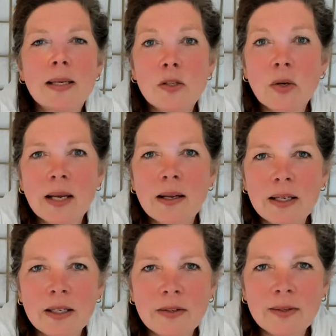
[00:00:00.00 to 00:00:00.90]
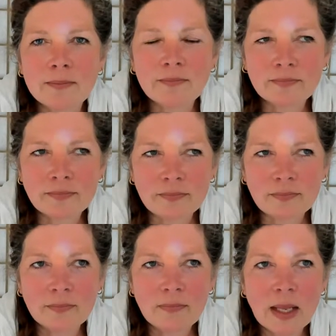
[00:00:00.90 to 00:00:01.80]
at the dry cleaners,
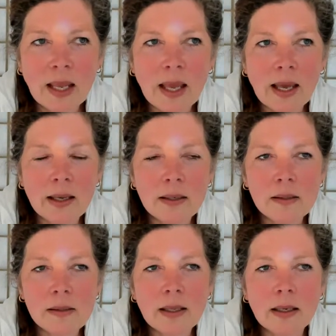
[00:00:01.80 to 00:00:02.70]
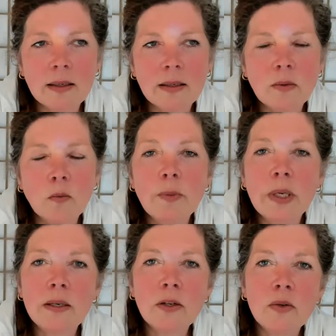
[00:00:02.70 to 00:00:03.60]
and the
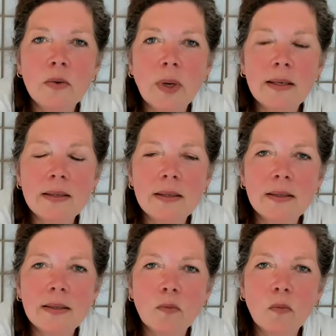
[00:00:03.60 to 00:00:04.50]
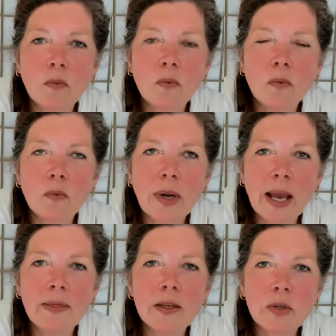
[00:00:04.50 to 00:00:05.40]
woman who ran
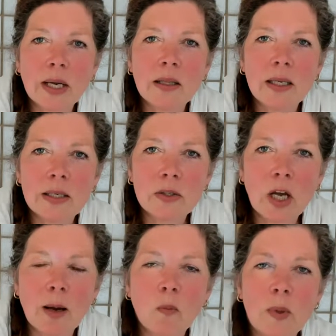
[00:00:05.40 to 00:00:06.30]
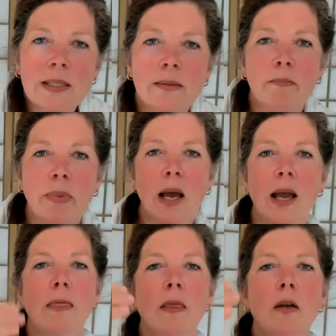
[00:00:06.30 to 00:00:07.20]
the dry cleaning shop was
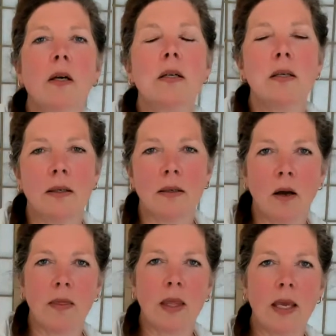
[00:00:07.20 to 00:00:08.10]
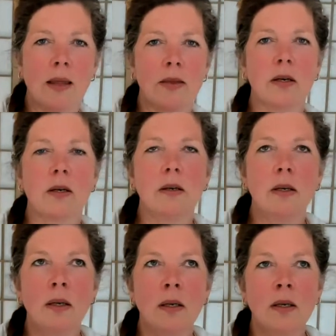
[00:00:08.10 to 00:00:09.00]
behind the curtain on the other,
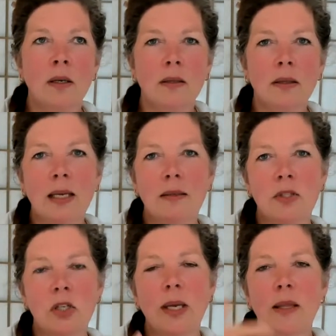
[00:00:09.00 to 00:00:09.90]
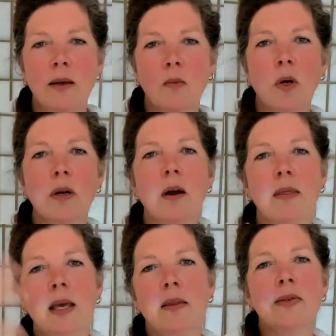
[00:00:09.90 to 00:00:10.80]
like doing the work on
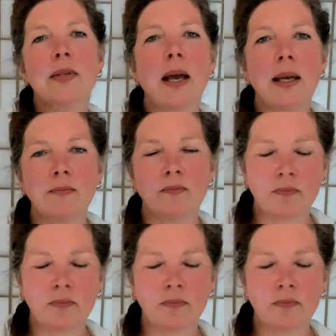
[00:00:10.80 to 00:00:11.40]
the other side.